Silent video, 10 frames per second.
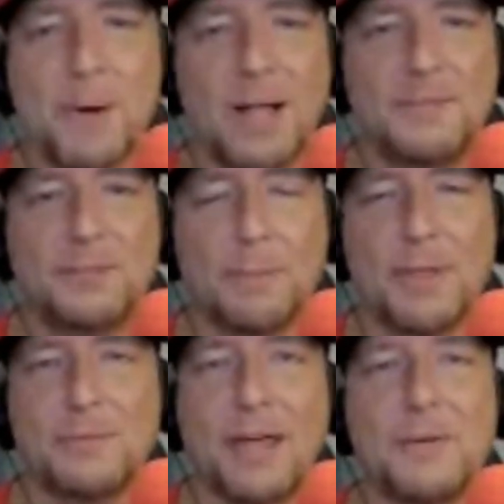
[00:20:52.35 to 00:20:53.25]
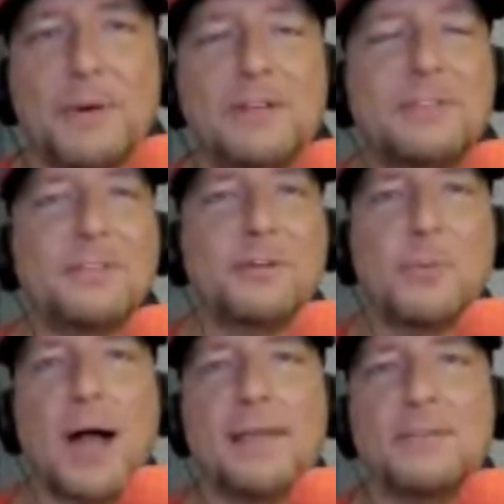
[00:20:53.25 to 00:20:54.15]
But some of those other reasons are
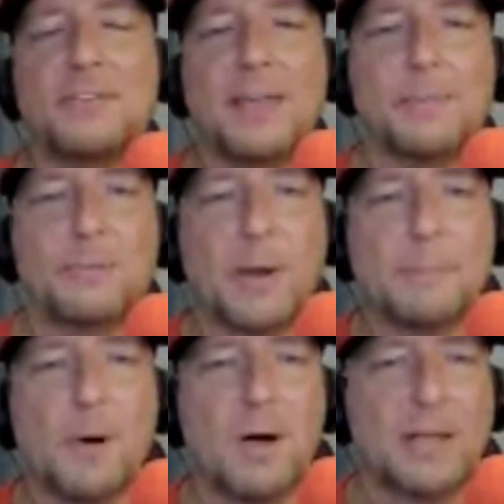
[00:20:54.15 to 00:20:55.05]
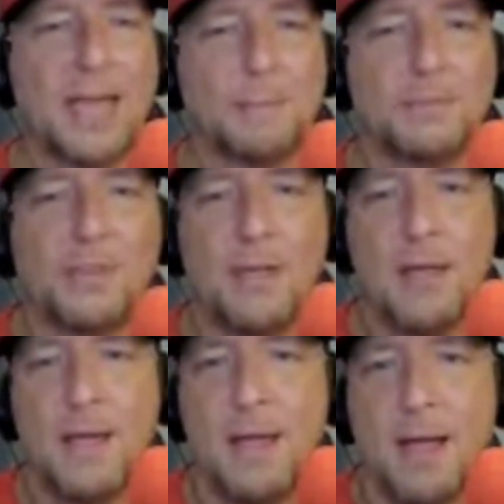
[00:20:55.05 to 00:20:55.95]
why this team is winning ball games.
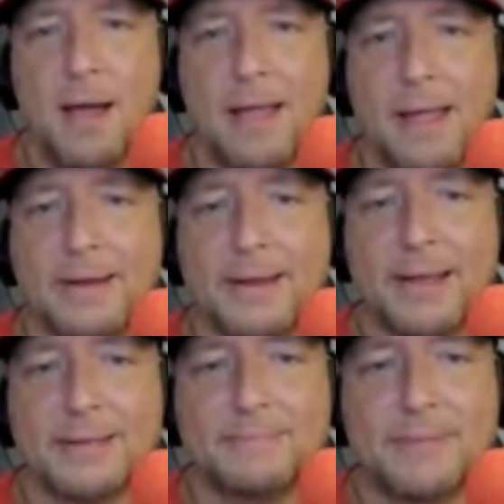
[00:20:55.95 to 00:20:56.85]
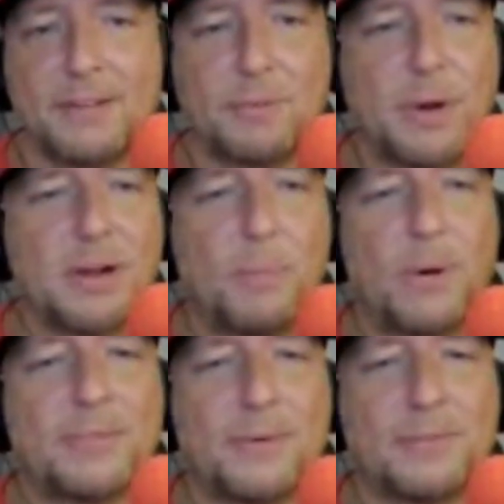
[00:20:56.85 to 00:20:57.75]
And I just wanted to
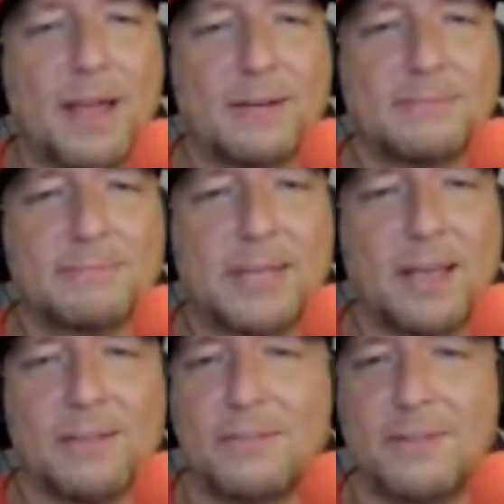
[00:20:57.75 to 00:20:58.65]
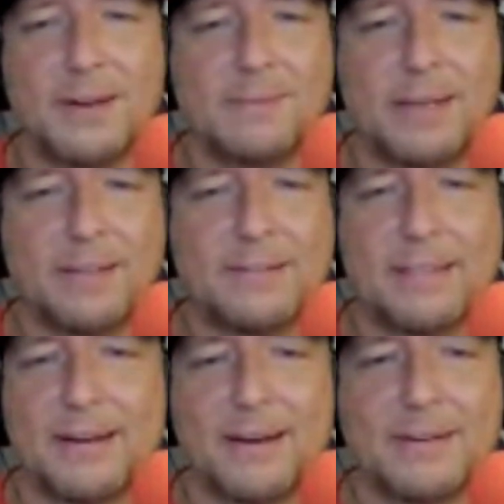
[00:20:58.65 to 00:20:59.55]
point those out because, you know, we could
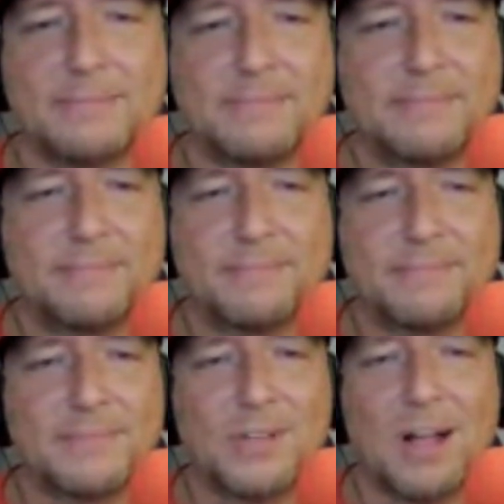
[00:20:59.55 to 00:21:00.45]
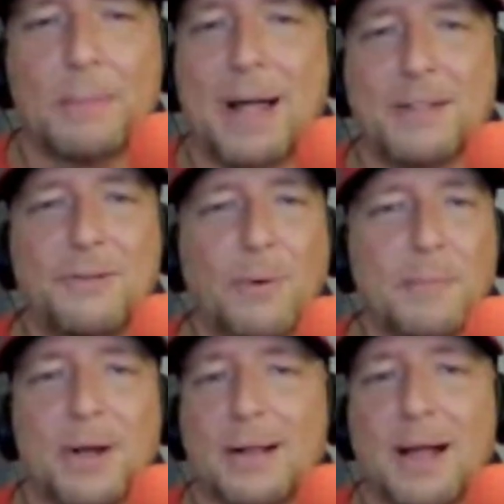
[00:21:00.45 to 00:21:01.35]
sit there and talk about
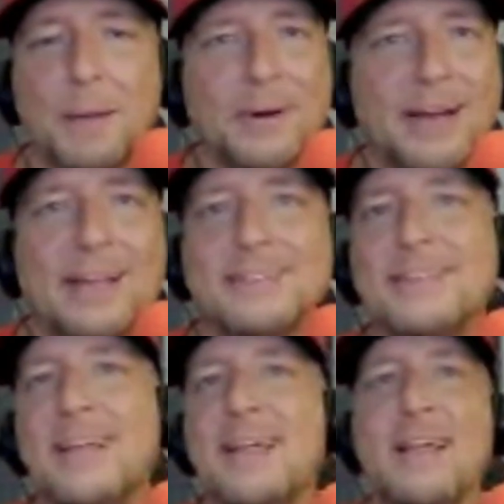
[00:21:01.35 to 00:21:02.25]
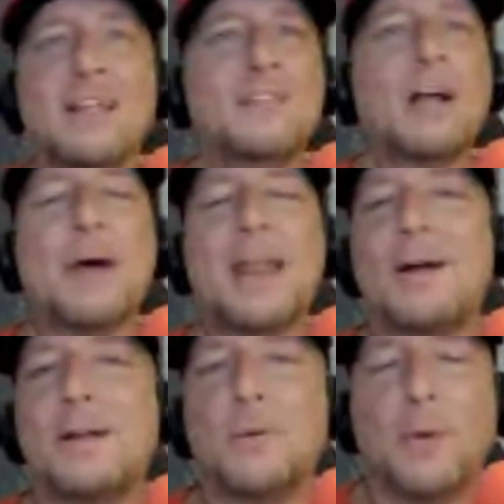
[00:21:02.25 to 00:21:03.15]
Jordan Montgomery and talk about
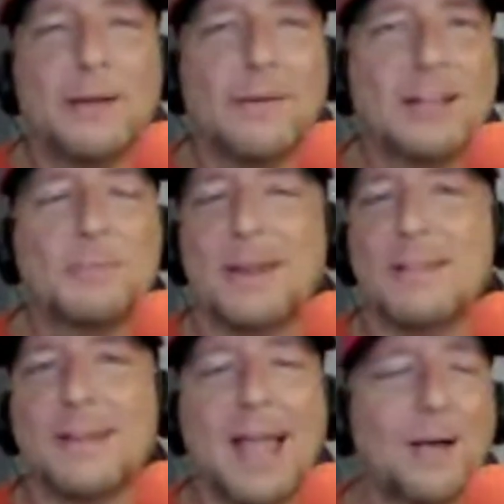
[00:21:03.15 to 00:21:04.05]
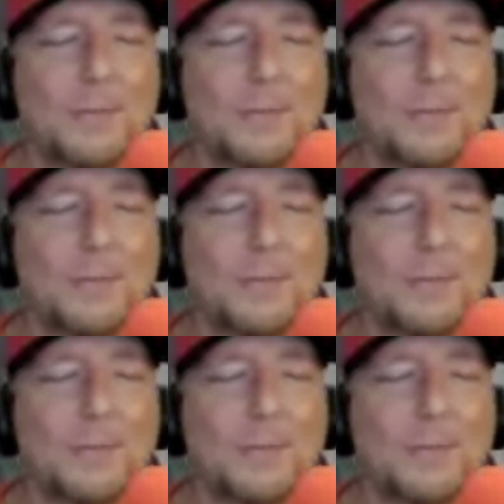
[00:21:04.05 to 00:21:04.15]
how good Wainwright's been and